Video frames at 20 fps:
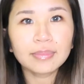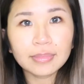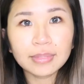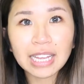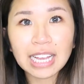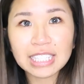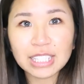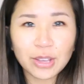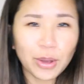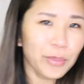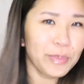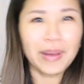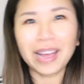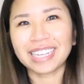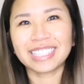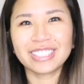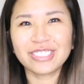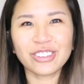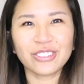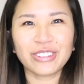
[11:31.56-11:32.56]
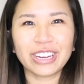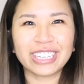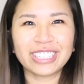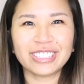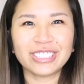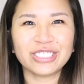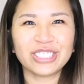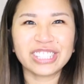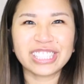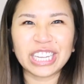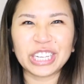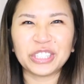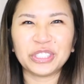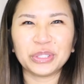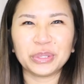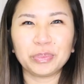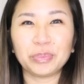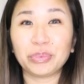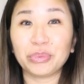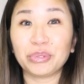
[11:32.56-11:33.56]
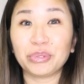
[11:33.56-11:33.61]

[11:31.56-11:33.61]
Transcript: So back to regular scheduled